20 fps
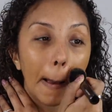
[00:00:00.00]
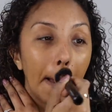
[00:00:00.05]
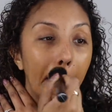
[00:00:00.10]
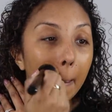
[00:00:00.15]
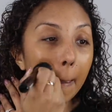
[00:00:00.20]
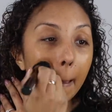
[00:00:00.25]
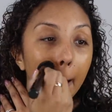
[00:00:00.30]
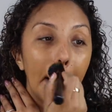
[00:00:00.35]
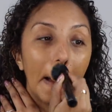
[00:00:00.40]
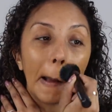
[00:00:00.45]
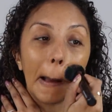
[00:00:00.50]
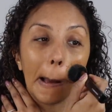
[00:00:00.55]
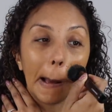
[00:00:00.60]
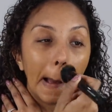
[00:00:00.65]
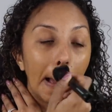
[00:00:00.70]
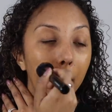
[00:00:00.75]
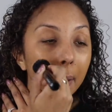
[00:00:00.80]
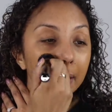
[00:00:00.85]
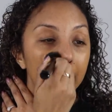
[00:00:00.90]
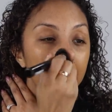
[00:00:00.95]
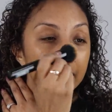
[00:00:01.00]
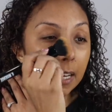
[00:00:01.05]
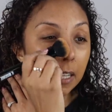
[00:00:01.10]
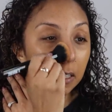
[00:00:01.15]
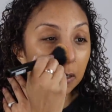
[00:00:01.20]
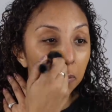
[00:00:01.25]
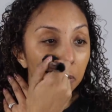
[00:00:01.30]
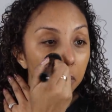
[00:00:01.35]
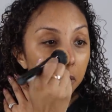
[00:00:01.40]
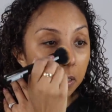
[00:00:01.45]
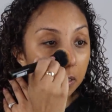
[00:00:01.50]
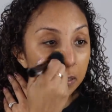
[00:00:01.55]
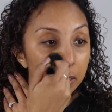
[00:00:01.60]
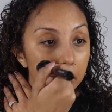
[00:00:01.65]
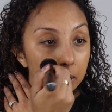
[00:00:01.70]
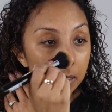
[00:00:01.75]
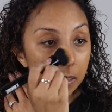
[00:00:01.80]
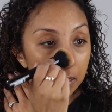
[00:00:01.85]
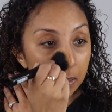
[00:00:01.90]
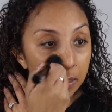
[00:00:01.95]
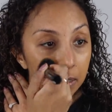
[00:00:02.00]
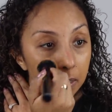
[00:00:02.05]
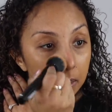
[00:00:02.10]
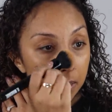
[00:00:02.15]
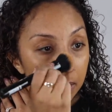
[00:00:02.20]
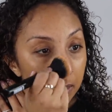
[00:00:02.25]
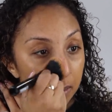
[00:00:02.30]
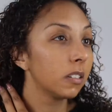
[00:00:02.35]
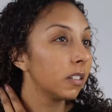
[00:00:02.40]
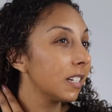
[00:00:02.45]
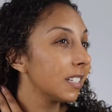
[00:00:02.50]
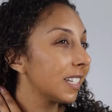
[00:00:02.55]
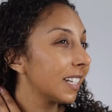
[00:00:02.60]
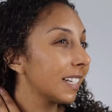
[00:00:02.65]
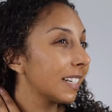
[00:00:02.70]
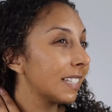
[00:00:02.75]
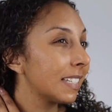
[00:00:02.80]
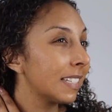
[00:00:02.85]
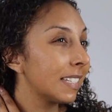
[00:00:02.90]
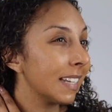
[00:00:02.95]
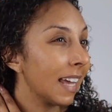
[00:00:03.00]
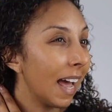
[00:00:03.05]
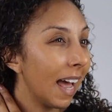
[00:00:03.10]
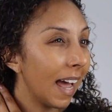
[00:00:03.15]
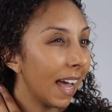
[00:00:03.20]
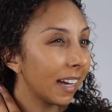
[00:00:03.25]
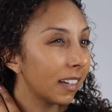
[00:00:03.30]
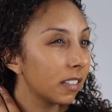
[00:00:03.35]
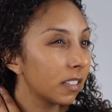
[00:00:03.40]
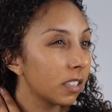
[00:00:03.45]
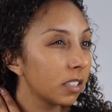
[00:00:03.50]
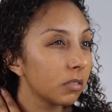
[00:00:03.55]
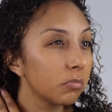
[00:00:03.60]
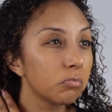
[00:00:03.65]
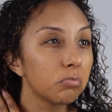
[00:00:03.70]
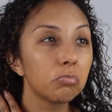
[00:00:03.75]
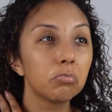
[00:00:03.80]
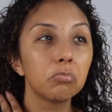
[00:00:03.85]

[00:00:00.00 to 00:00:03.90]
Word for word: Yeah, I think the color works. Is it exact?